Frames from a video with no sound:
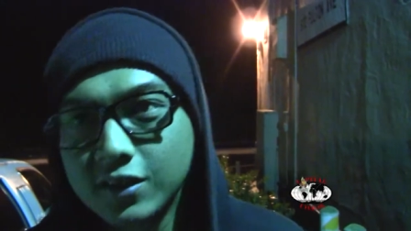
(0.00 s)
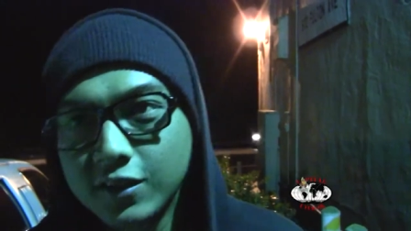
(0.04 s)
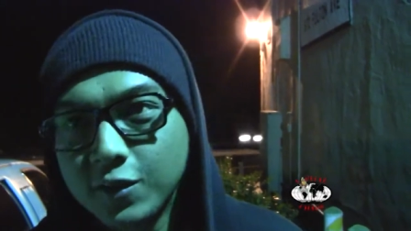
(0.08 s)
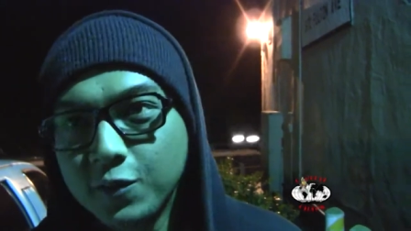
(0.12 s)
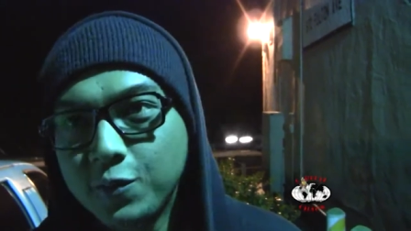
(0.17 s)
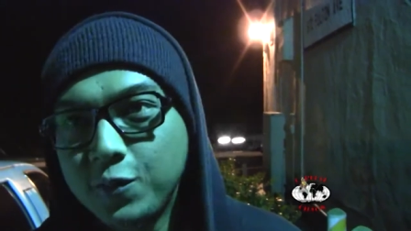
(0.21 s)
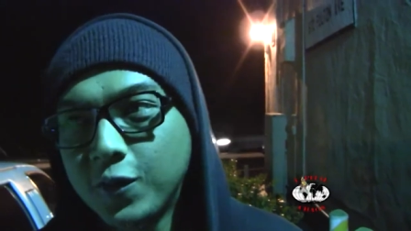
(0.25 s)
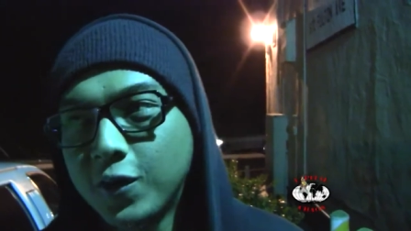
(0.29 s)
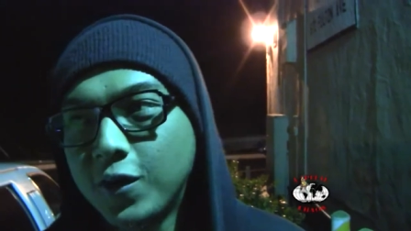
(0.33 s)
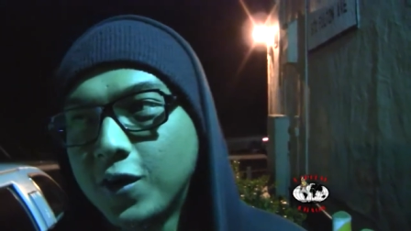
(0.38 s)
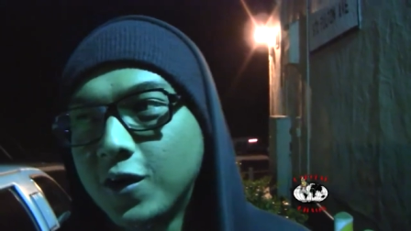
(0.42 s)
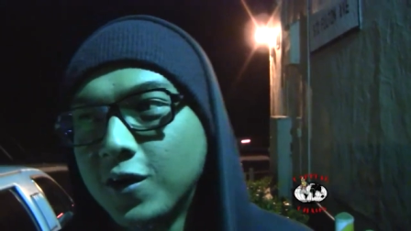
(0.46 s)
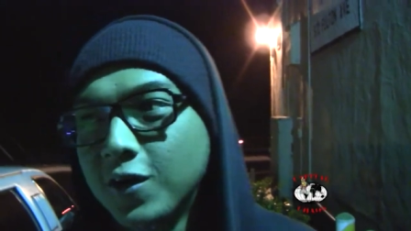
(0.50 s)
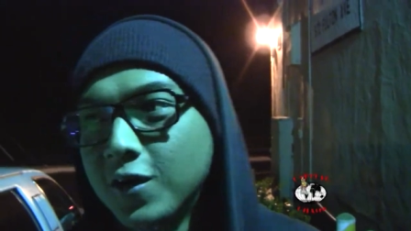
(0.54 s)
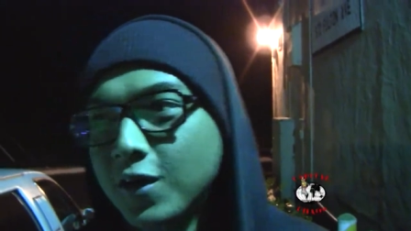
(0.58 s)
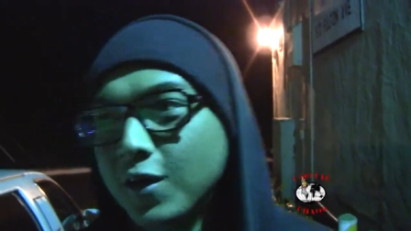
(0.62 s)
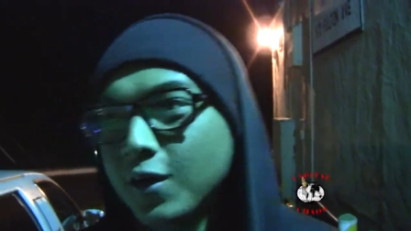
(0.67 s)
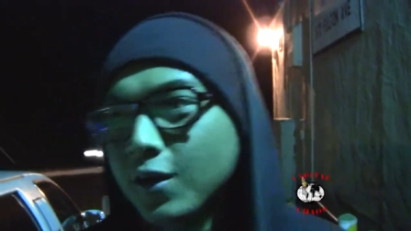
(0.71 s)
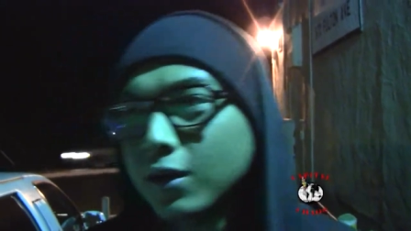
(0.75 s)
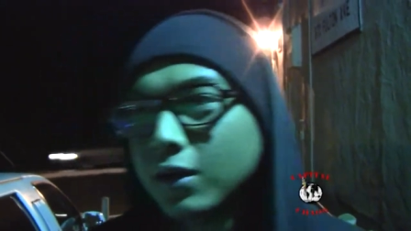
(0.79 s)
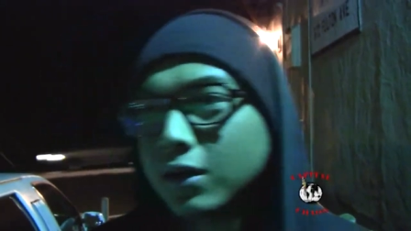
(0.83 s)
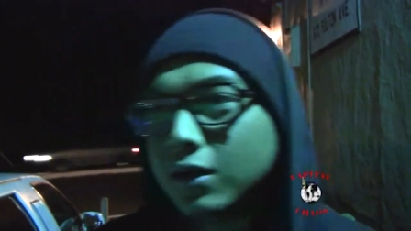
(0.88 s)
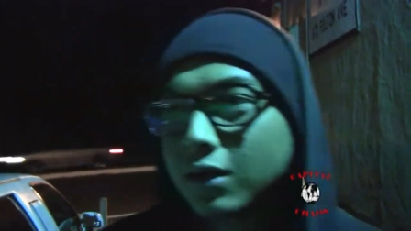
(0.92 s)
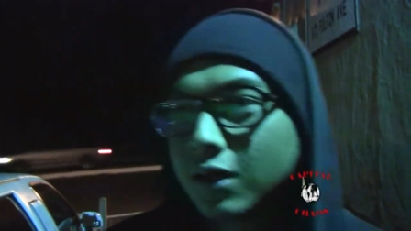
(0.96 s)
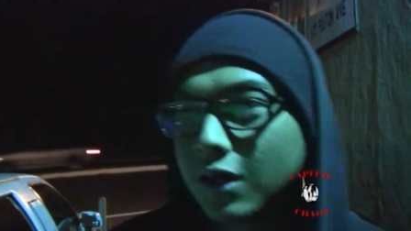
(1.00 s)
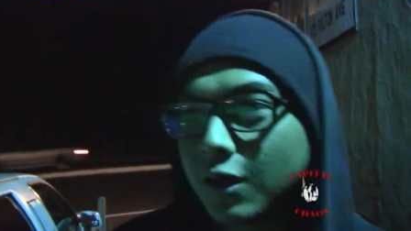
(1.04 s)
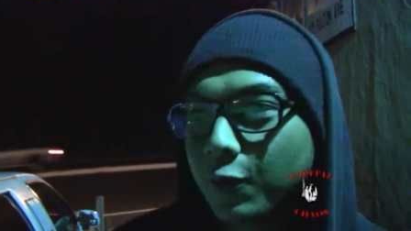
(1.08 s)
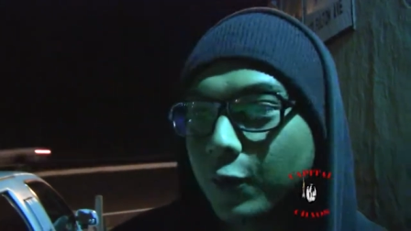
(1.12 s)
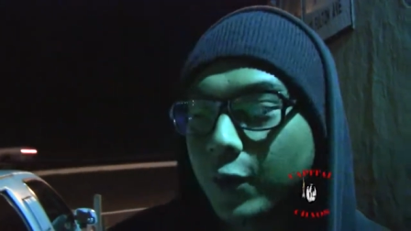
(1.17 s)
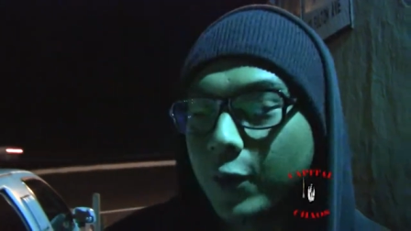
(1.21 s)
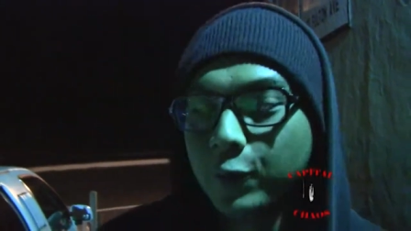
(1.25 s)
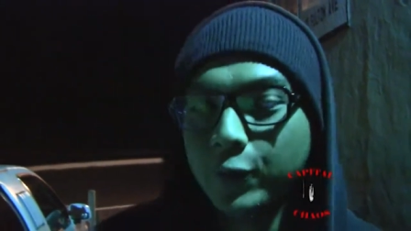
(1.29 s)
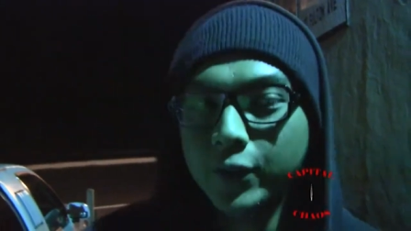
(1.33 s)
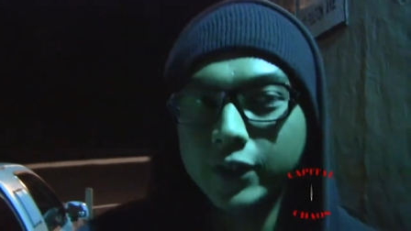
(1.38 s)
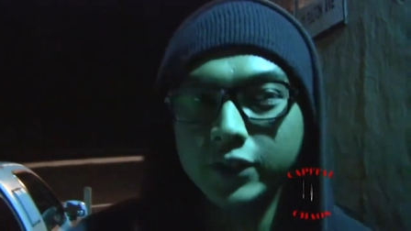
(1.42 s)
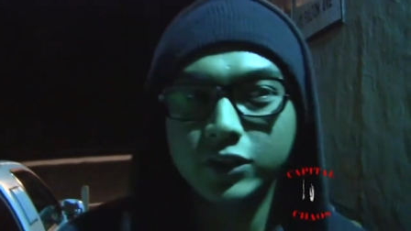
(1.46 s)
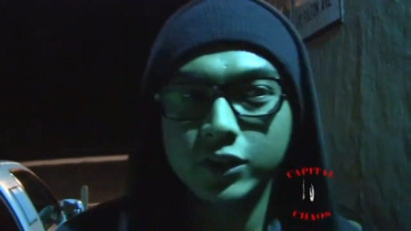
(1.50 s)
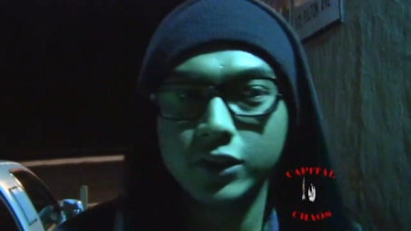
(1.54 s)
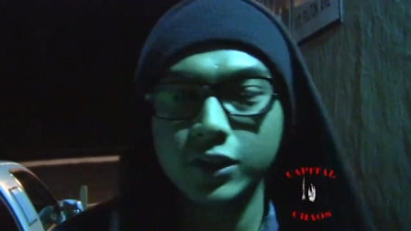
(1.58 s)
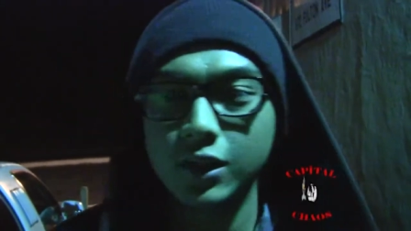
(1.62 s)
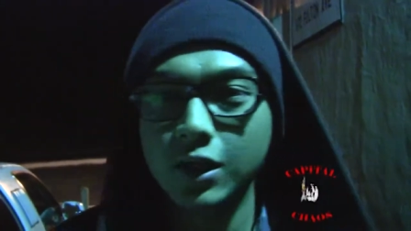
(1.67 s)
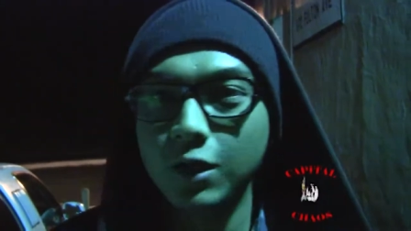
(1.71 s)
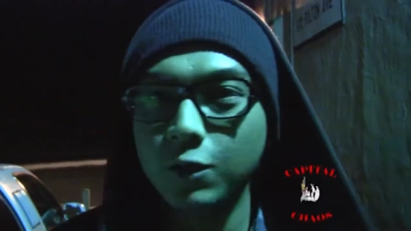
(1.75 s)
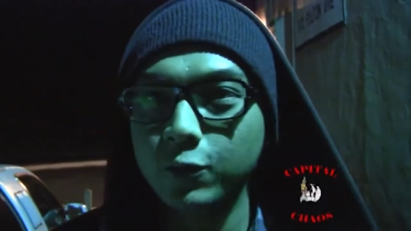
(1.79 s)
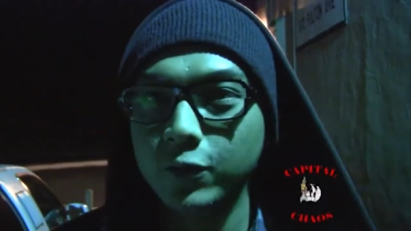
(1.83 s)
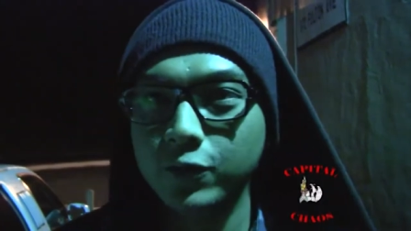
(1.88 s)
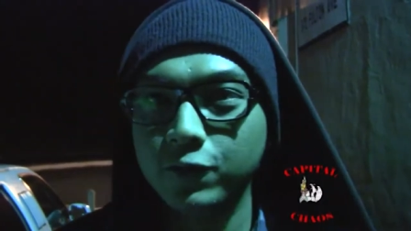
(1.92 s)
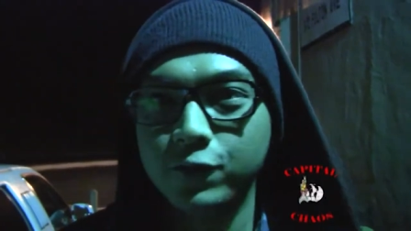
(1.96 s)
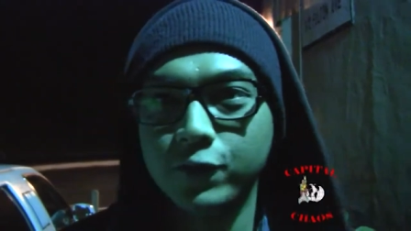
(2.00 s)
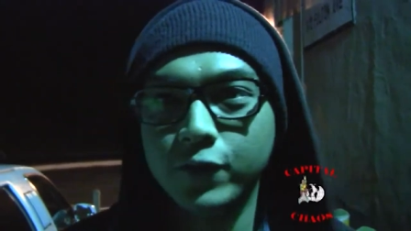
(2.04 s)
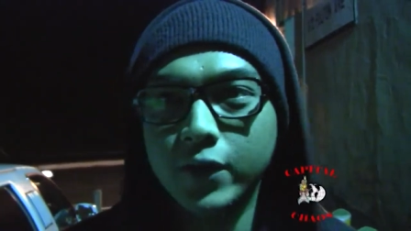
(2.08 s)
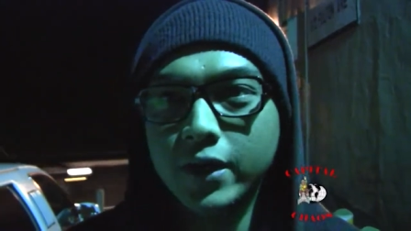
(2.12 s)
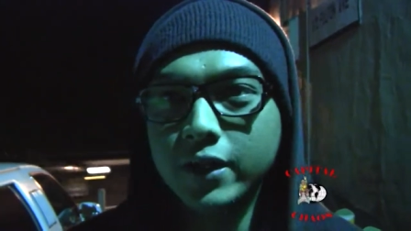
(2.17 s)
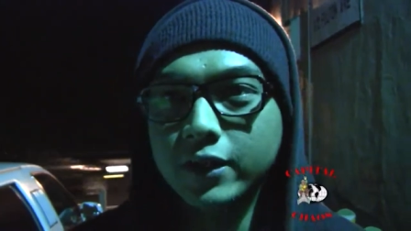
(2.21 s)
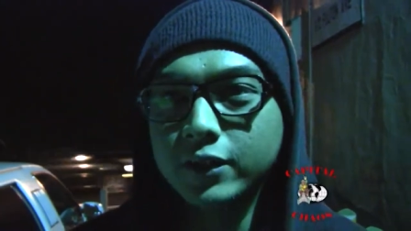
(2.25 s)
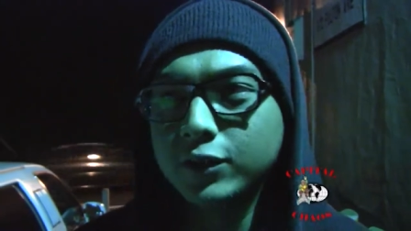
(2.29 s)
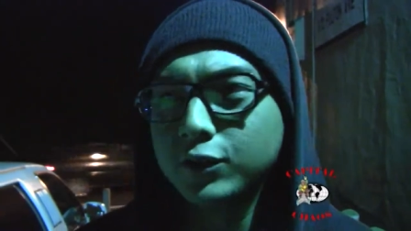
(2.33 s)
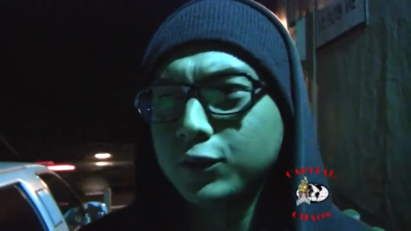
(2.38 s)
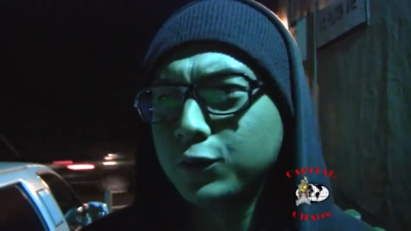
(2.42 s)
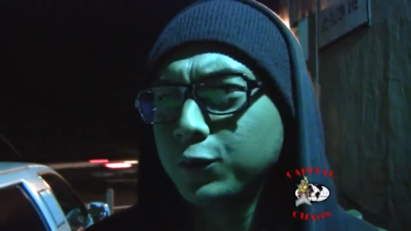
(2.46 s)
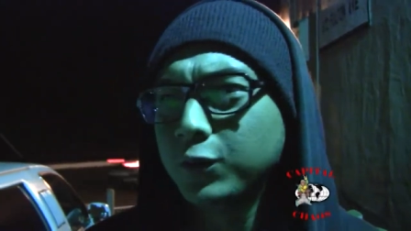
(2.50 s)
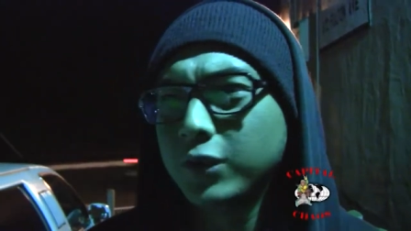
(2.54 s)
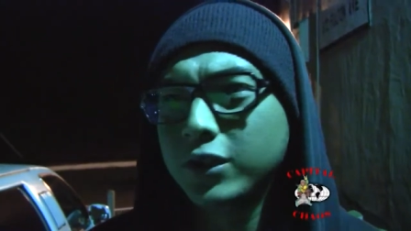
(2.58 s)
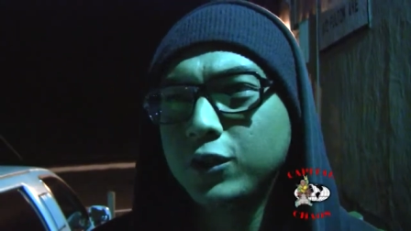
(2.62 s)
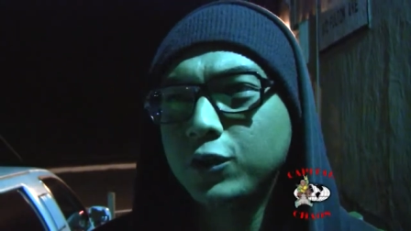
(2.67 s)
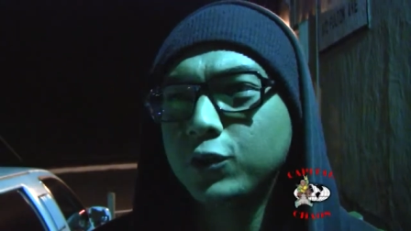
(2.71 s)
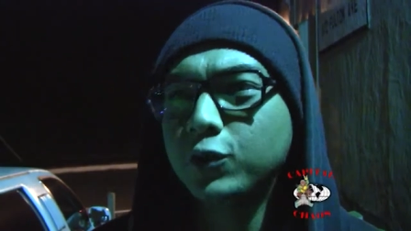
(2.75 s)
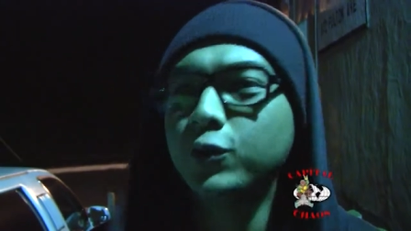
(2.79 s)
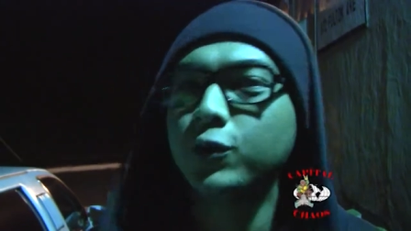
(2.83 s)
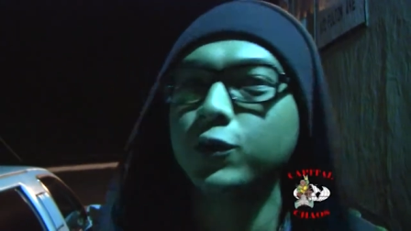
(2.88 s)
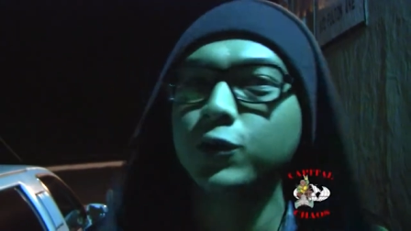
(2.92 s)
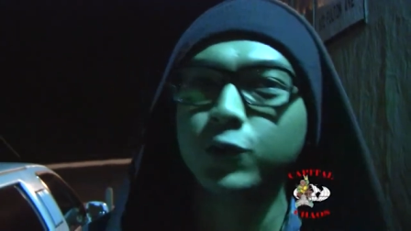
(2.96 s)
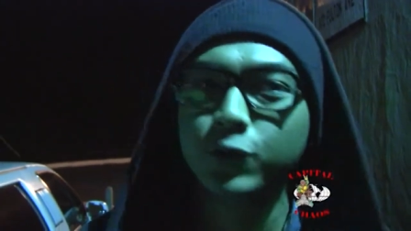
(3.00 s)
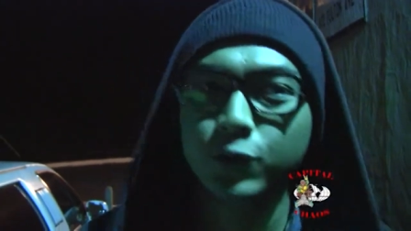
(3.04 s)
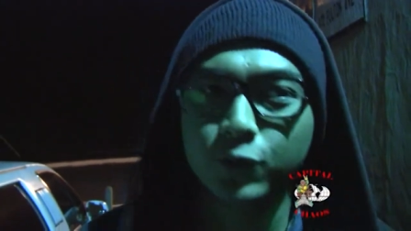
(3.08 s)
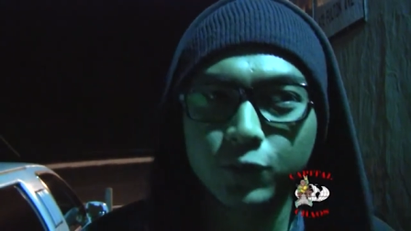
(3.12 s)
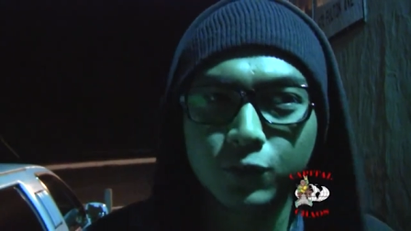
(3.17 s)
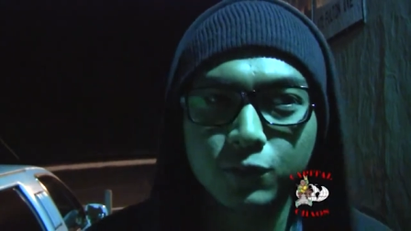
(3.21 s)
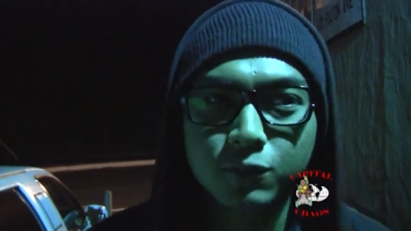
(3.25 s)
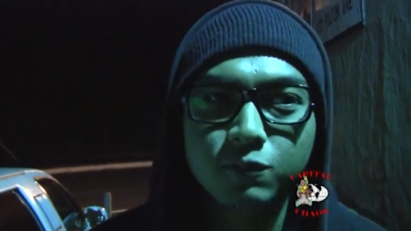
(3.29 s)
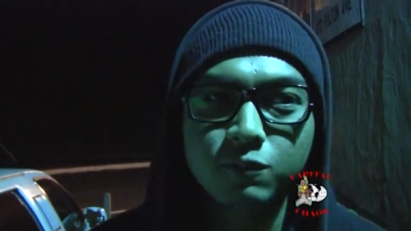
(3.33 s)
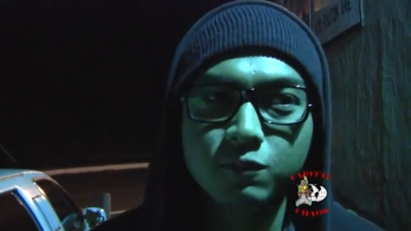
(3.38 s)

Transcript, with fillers: Singapore. Uh, when we chill out with friends, we do